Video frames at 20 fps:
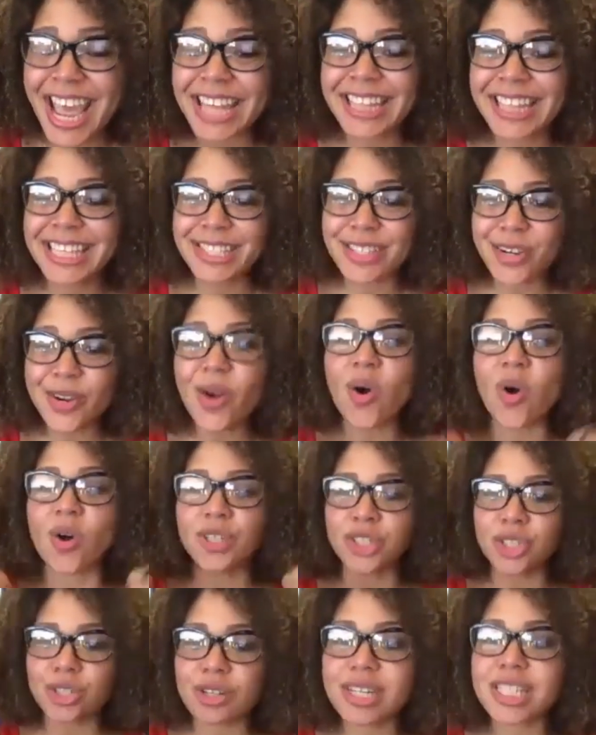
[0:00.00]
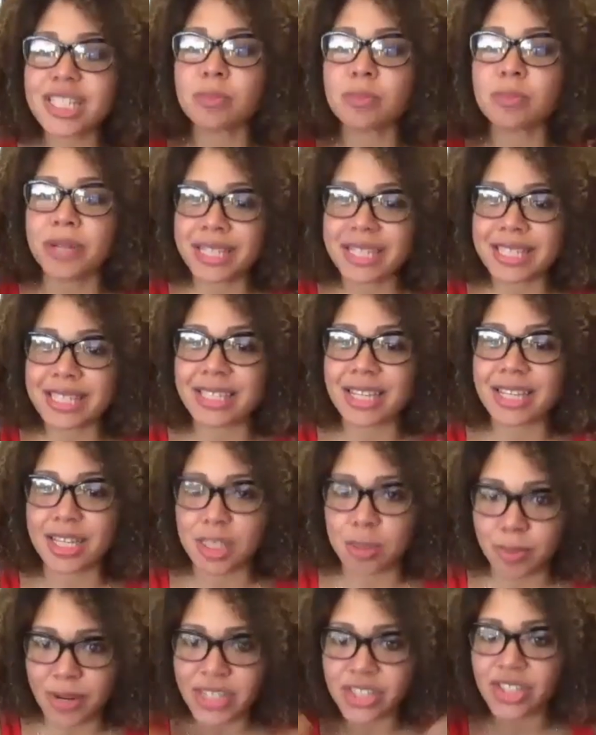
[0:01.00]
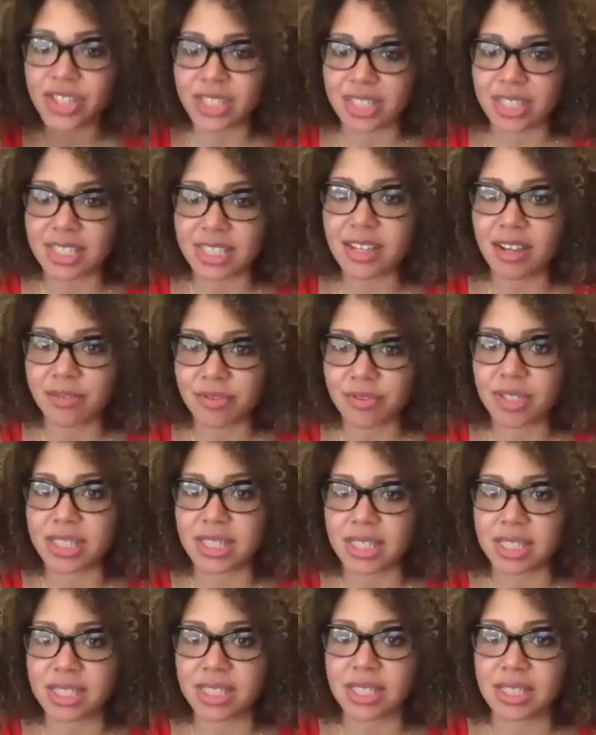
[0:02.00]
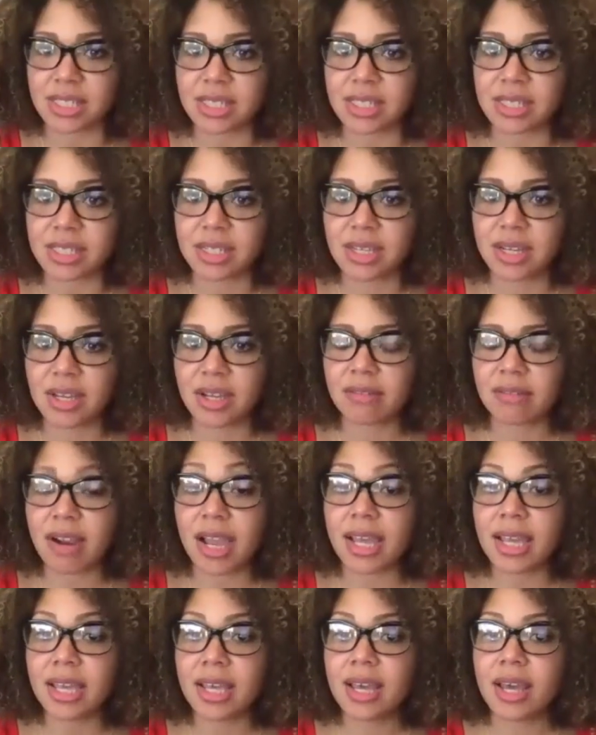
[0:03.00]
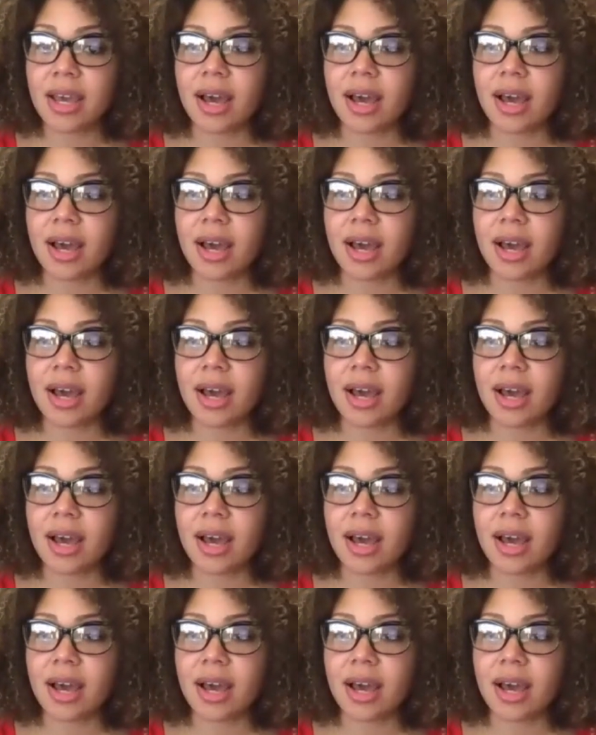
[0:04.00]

and these are cultural experience expressions of resistance, right?